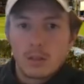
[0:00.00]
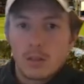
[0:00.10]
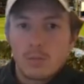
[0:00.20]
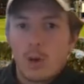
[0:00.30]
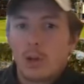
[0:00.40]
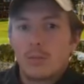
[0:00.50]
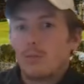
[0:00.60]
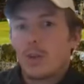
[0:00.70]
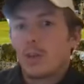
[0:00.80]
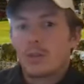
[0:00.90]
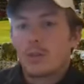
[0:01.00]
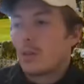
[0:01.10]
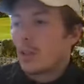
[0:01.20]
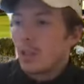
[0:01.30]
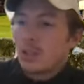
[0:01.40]
There's a ton of dunk,
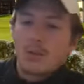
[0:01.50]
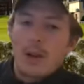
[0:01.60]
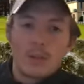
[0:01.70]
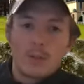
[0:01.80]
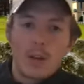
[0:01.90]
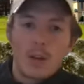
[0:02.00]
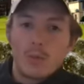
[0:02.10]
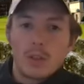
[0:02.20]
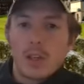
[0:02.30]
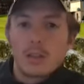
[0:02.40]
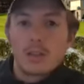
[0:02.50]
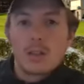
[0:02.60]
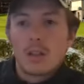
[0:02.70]
like it's surrounded by open land.